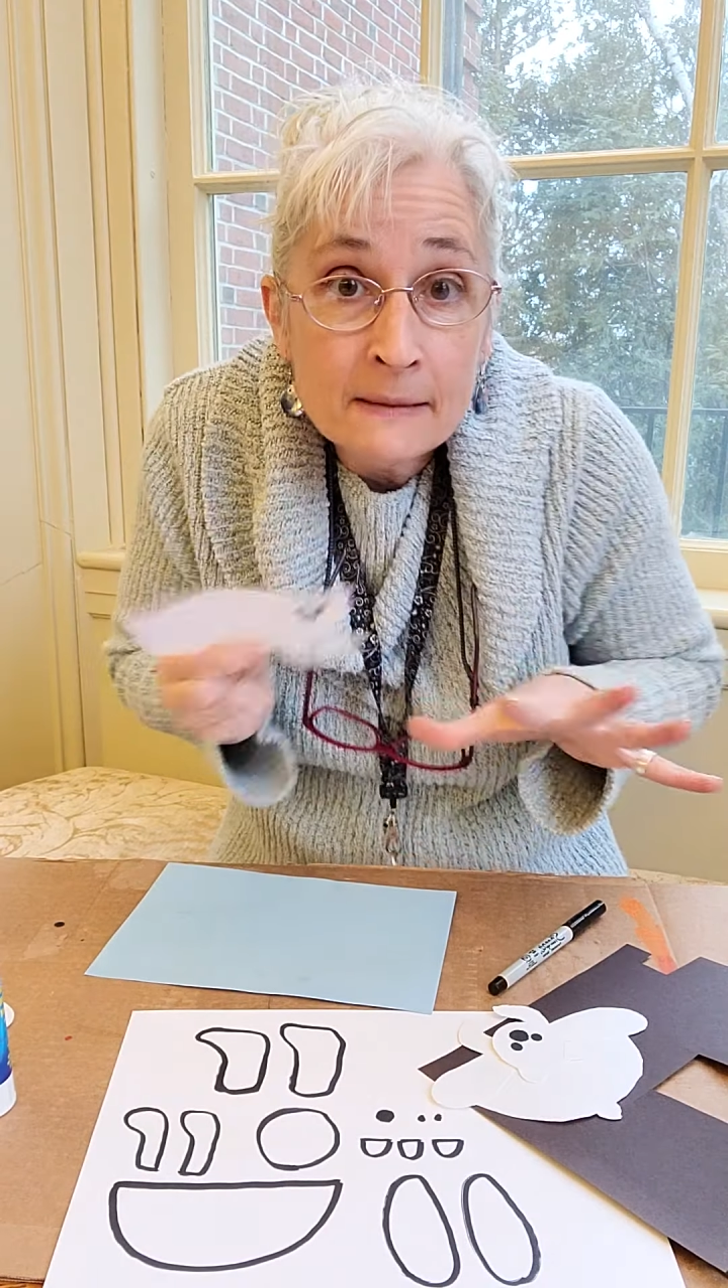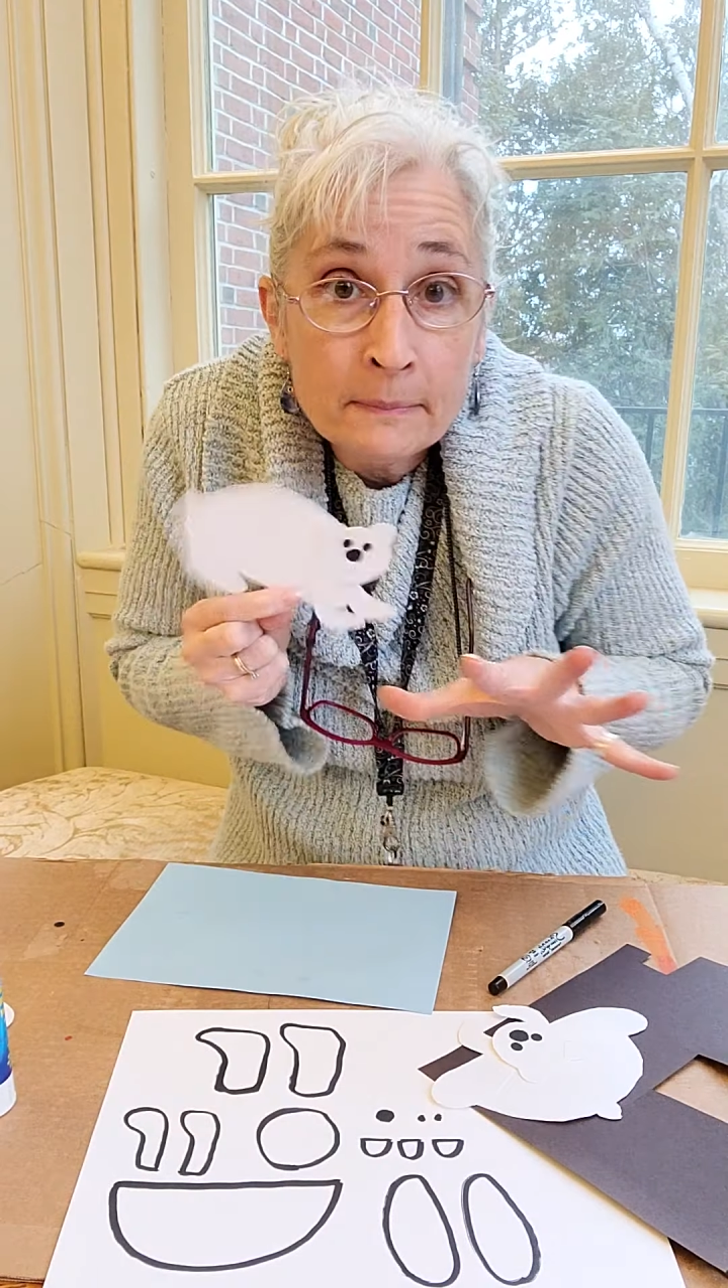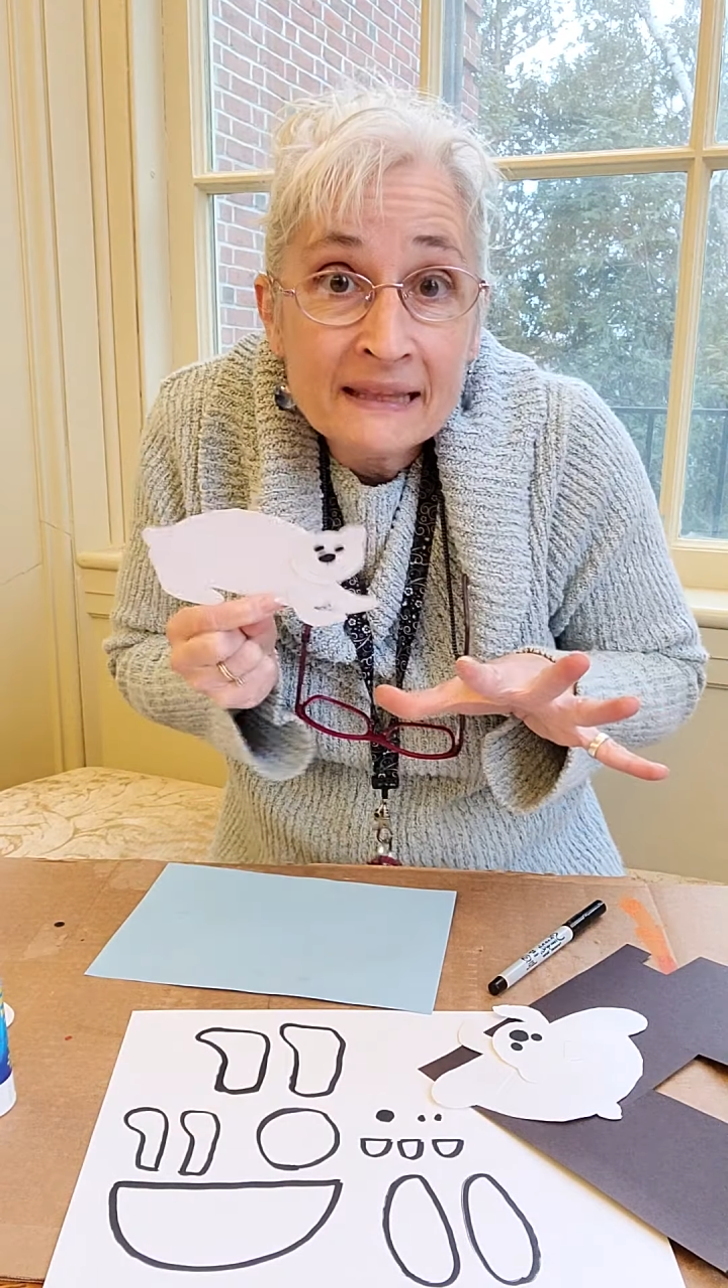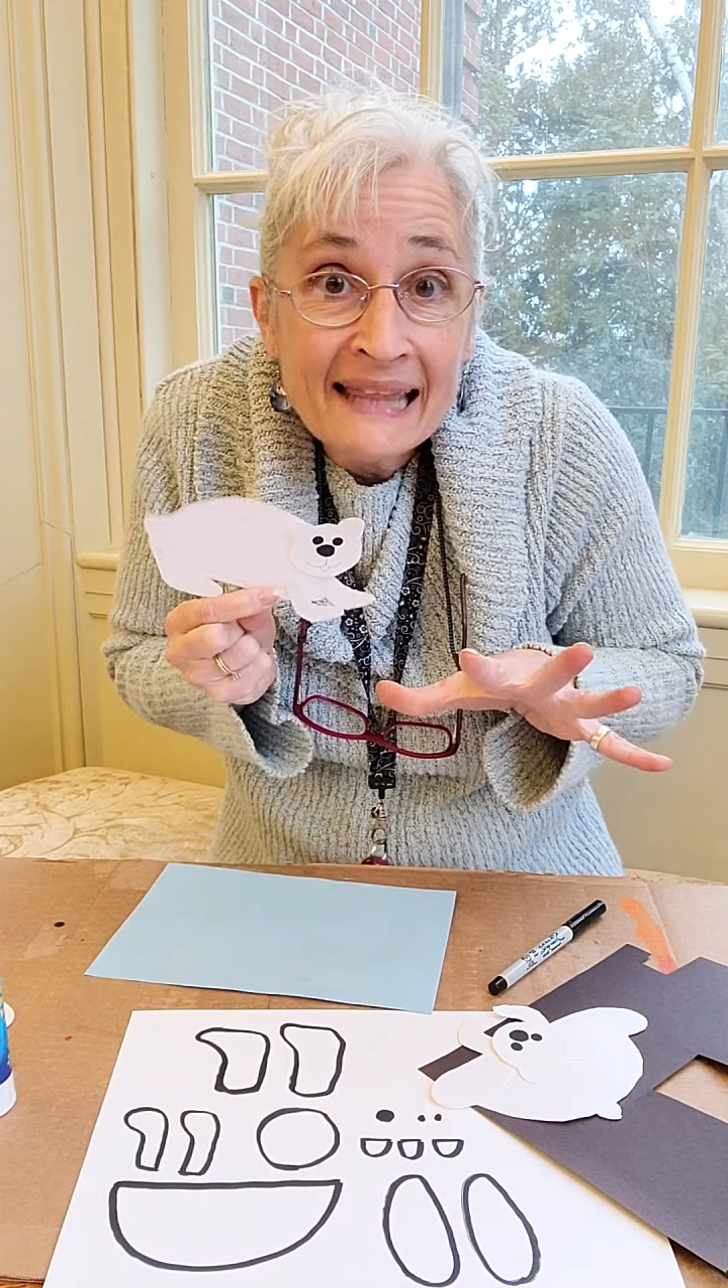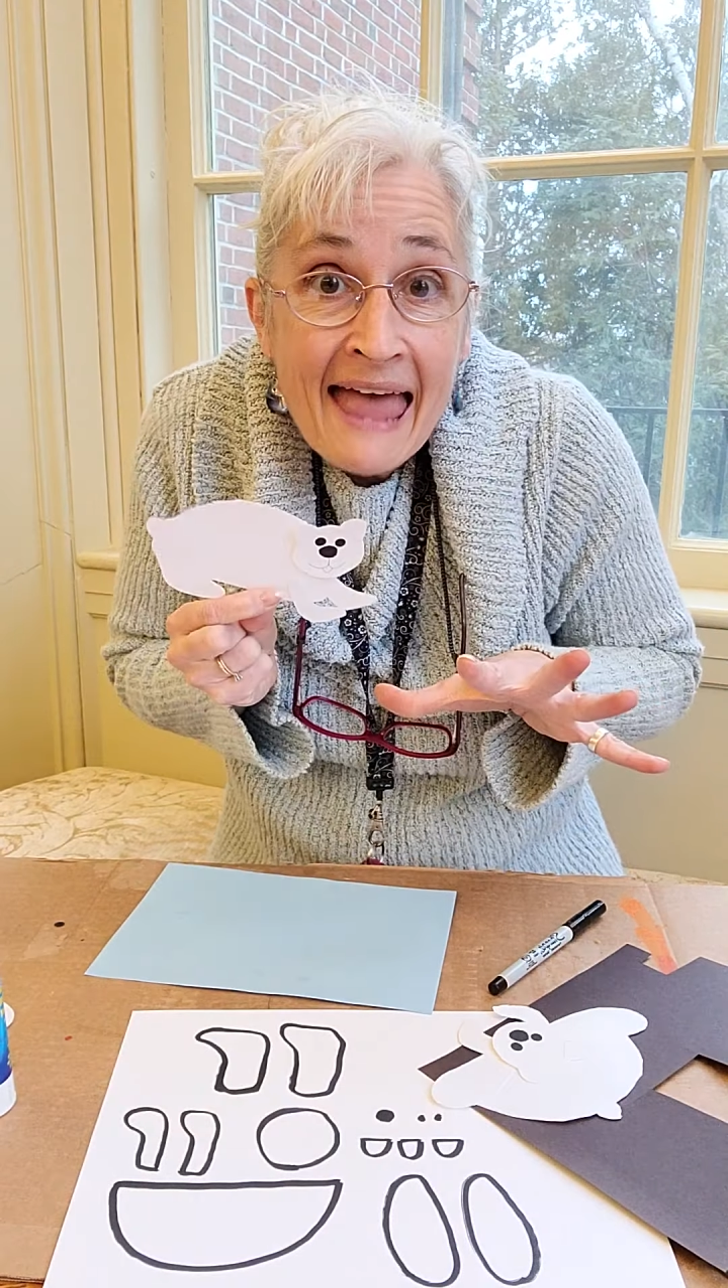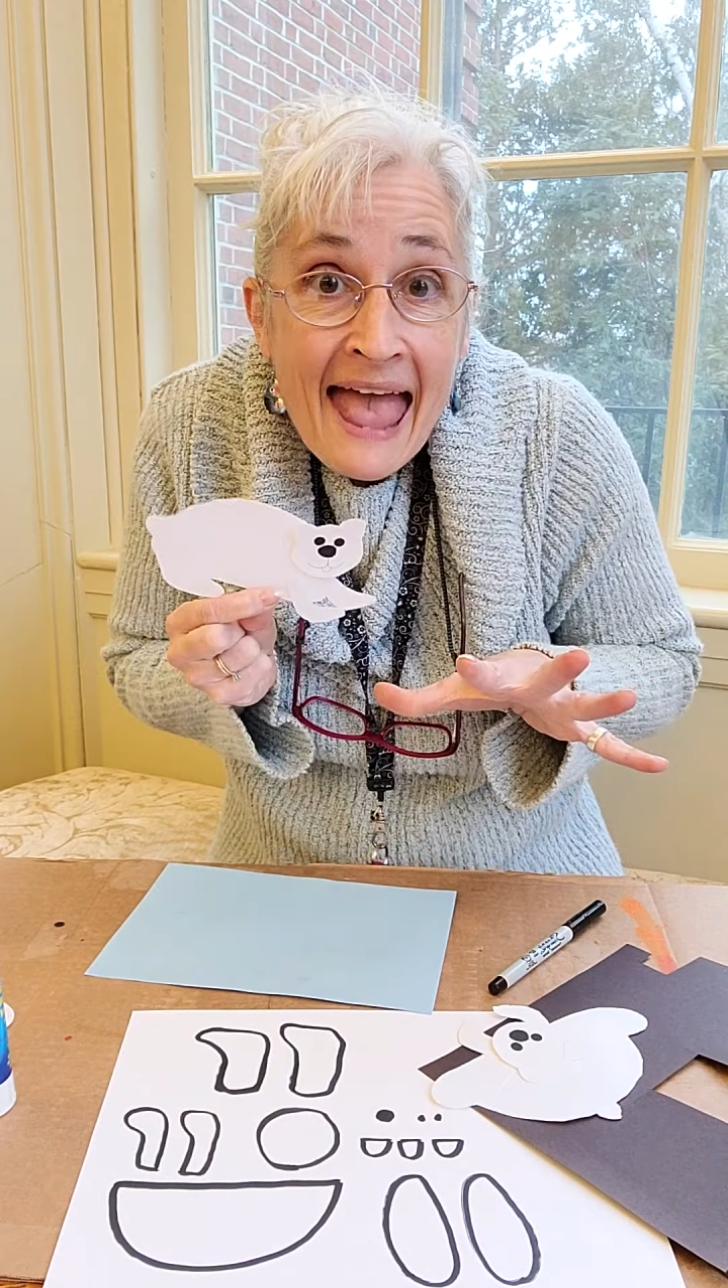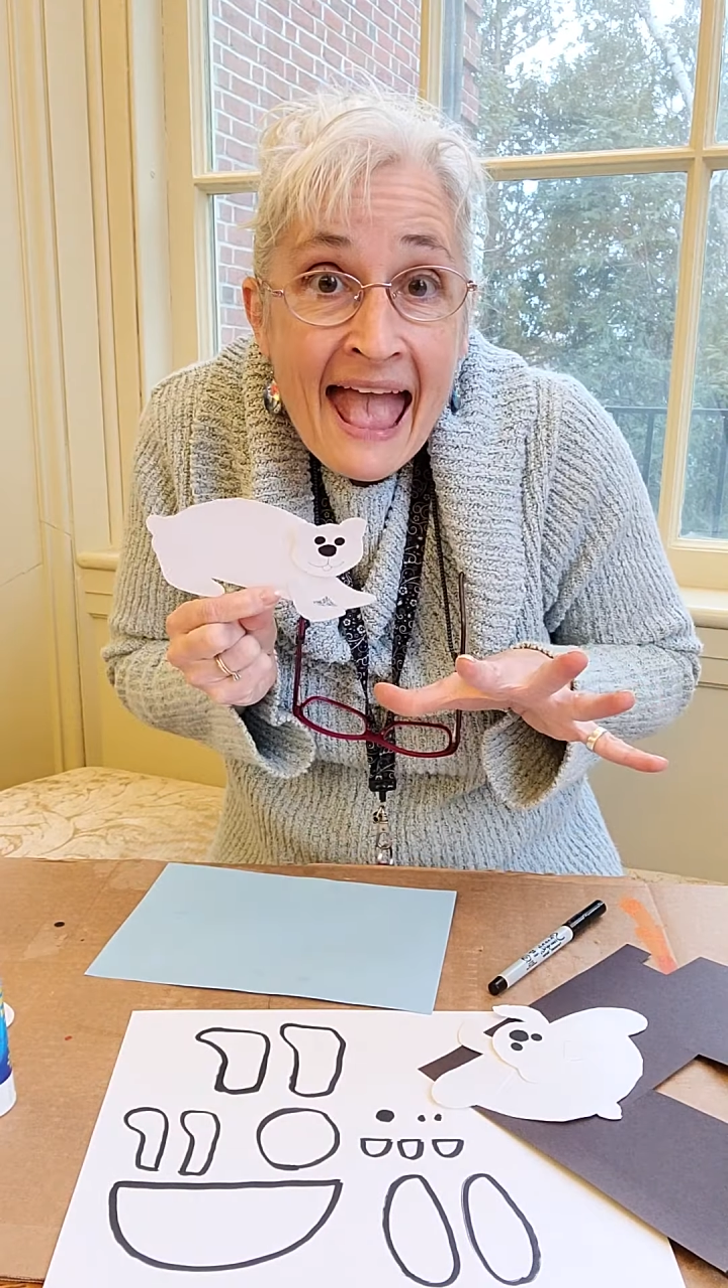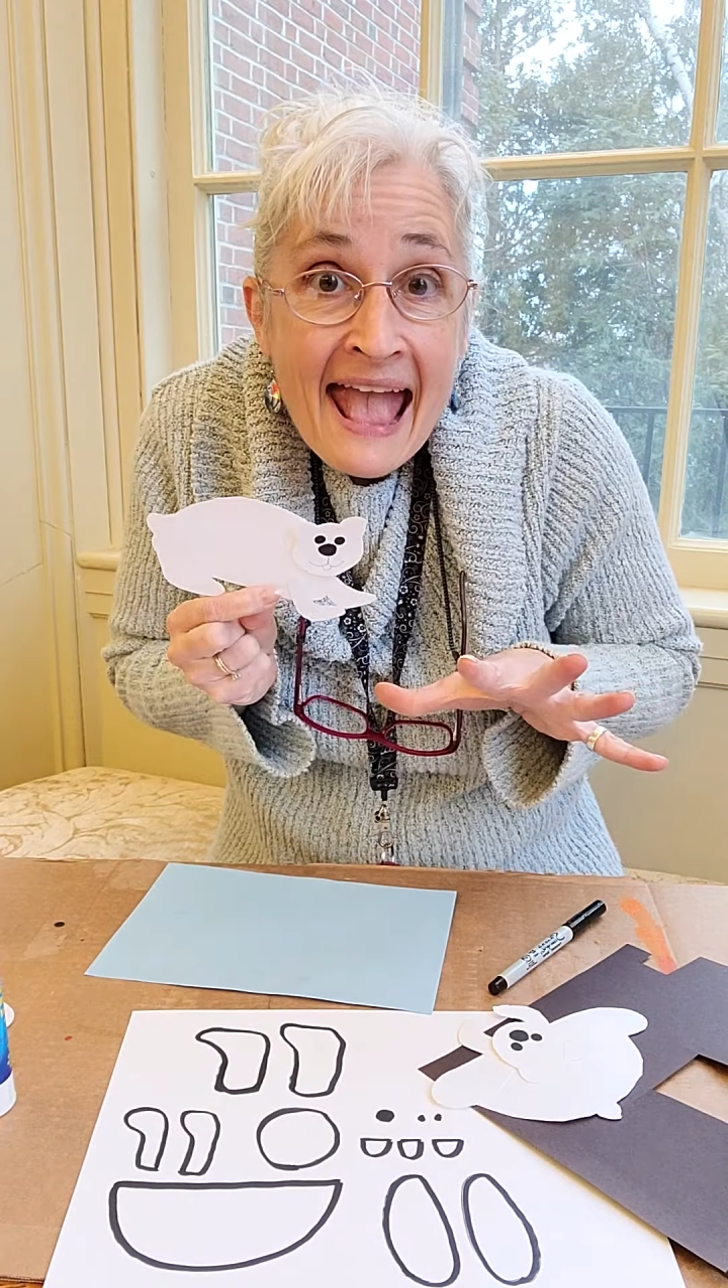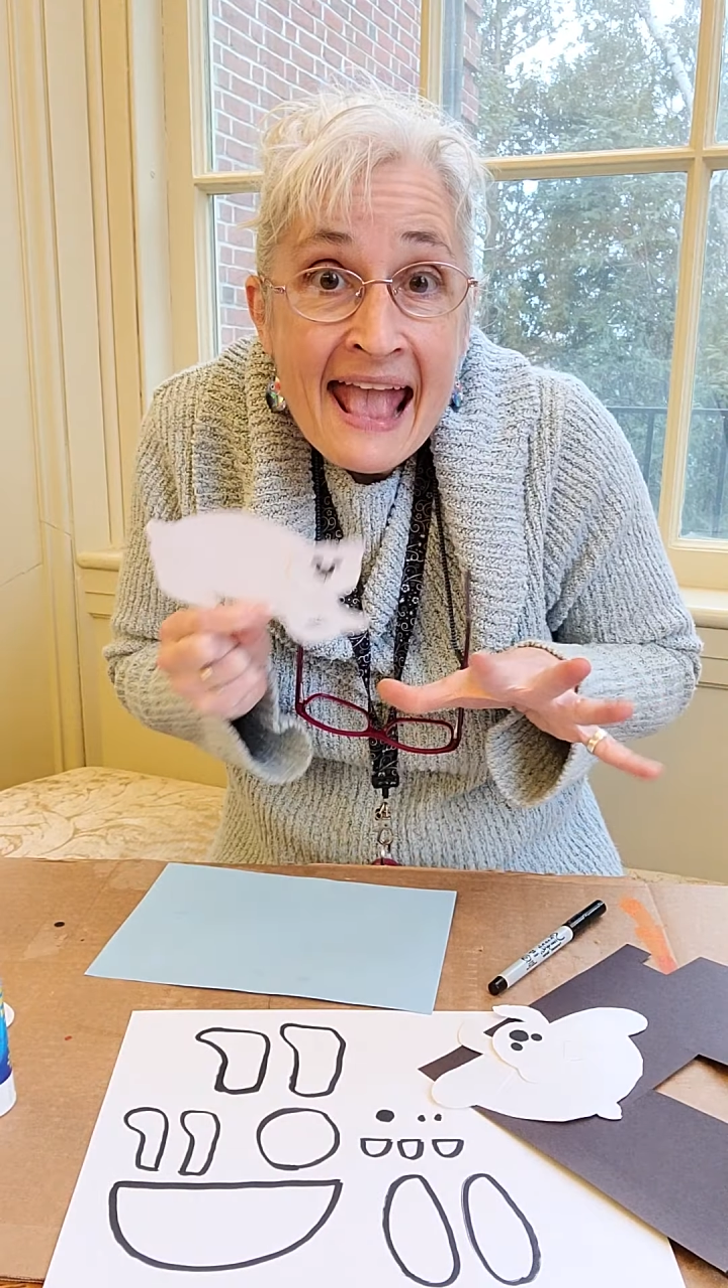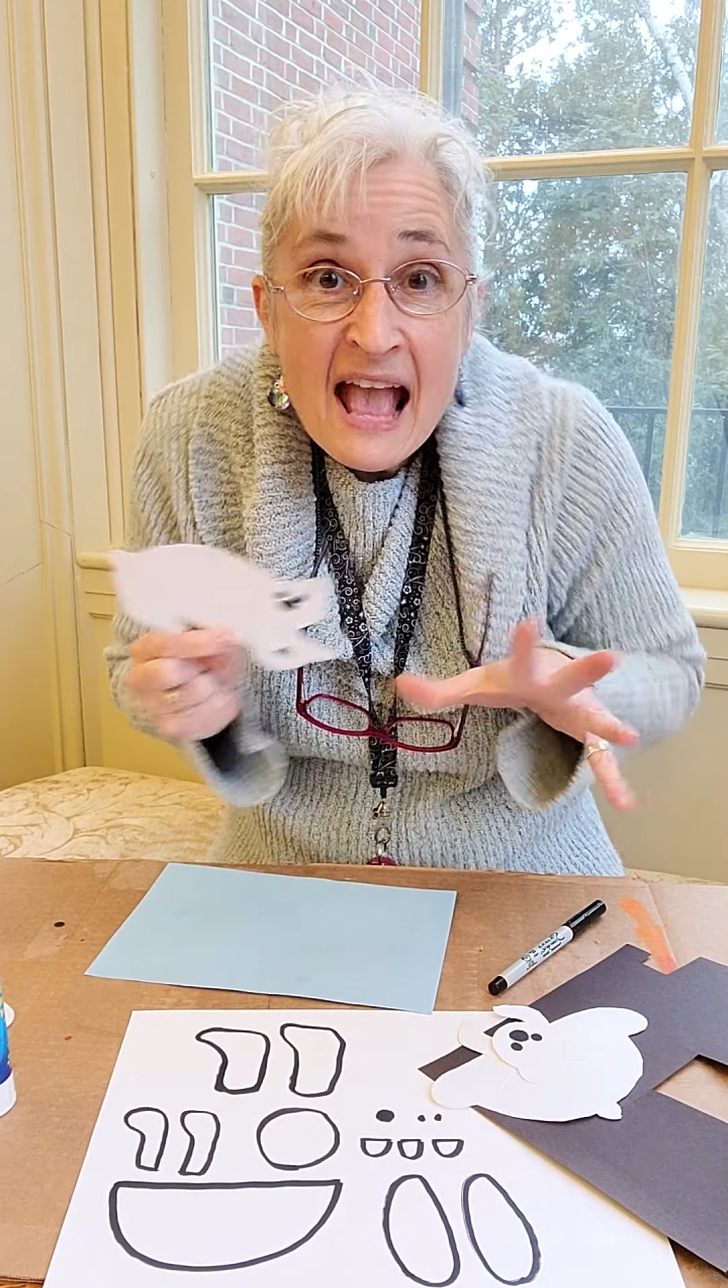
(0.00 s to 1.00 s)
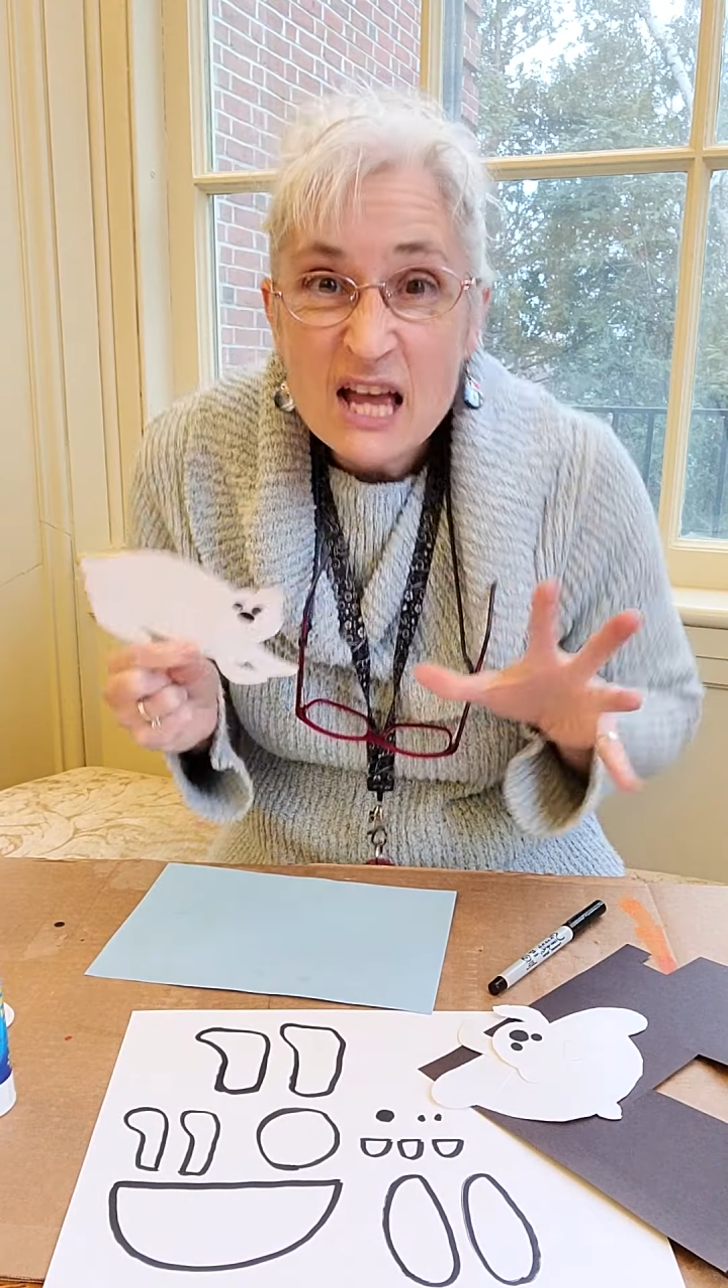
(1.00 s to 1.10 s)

play.